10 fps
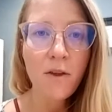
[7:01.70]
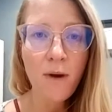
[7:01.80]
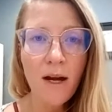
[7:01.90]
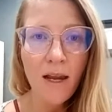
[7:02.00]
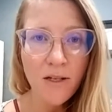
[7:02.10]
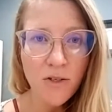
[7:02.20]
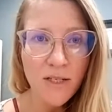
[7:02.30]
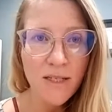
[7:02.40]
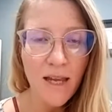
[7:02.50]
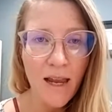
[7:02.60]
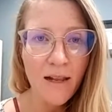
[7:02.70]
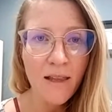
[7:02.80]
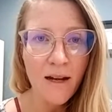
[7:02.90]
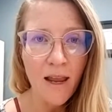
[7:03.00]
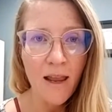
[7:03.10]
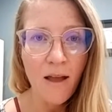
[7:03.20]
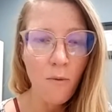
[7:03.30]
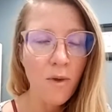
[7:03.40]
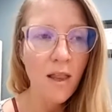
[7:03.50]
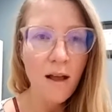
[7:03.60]
you are interested, then I
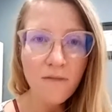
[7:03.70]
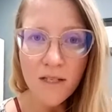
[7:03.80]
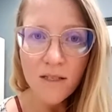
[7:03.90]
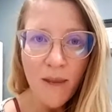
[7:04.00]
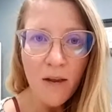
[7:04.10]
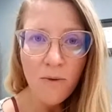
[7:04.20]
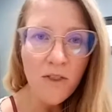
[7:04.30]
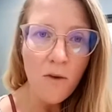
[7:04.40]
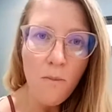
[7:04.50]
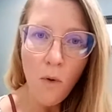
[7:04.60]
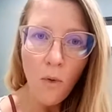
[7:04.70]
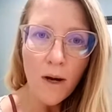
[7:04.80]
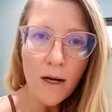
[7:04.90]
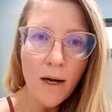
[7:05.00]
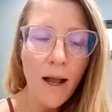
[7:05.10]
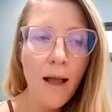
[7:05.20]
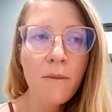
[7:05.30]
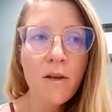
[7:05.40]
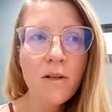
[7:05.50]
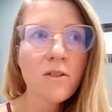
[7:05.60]
would love to speak with you more.
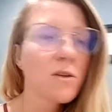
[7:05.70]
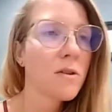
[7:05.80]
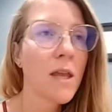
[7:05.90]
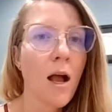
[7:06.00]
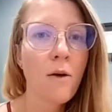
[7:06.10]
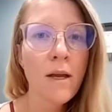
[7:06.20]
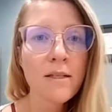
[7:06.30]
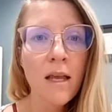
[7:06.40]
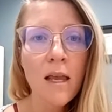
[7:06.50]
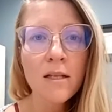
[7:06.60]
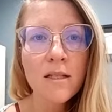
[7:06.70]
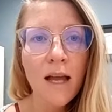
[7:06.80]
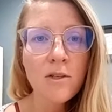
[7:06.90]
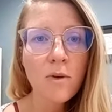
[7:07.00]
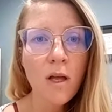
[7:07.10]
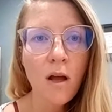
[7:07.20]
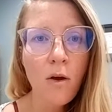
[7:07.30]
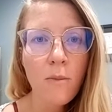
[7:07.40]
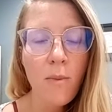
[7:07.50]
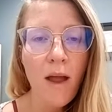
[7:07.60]
You can certainly always schedule a
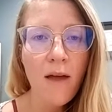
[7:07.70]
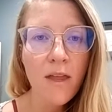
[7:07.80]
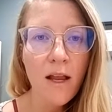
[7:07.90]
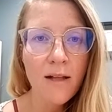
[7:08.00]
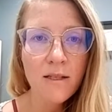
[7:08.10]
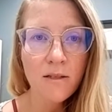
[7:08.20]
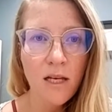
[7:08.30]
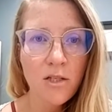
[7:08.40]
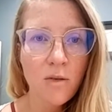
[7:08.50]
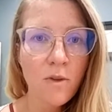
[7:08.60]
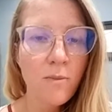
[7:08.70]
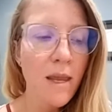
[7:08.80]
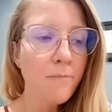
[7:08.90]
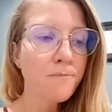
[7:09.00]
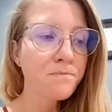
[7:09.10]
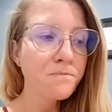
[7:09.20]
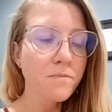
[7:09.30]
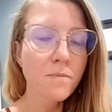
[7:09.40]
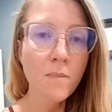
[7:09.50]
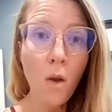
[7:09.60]
homeopathic consultation with me.
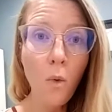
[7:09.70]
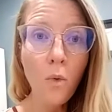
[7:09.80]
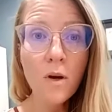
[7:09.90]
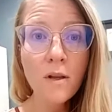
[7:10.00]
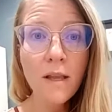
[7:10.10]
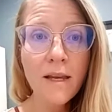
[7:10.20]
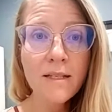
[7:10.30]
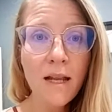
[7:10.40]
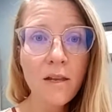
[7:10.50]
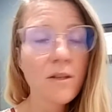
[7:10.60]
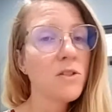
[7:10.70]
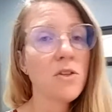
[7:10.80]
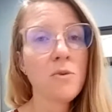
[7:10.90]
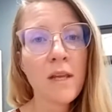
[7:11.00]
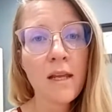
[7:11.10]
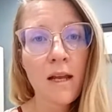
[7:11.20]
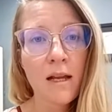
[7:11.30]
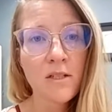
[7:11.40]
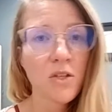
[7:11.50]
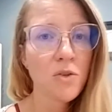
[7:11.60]
Or like I said, you can tune in
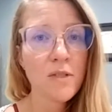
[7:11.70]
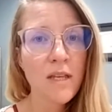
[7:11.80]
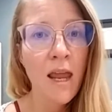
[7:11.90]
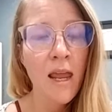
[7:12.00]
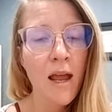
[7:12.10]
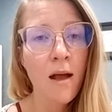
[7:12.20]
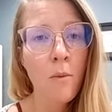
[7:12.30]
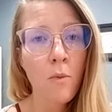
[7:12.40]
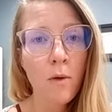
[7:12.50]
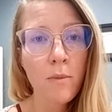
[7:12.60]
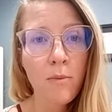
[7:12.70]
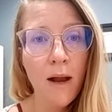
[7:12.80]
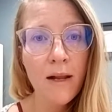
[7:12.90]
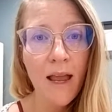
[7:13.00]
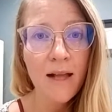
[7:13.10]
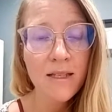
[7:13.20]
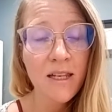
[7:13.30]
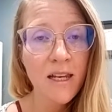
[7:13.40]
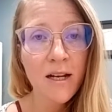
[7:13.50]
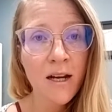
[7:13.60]
on Tuesday. We'll be broadcasting
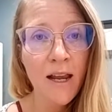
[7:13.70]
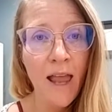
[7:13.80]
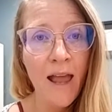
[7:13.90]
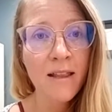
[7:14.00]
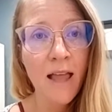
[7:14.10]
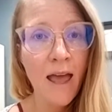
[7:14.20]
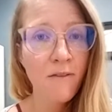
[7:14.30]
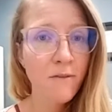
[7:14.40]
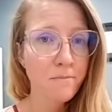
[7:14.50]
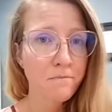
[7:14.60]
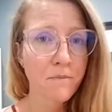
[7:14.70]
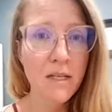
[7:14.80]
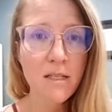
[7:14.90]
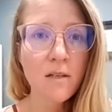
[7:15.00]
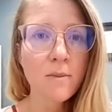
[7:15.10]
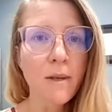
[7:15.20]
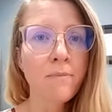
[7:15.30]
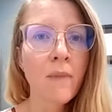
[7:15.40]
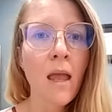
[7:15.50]
here again live. Excuse me.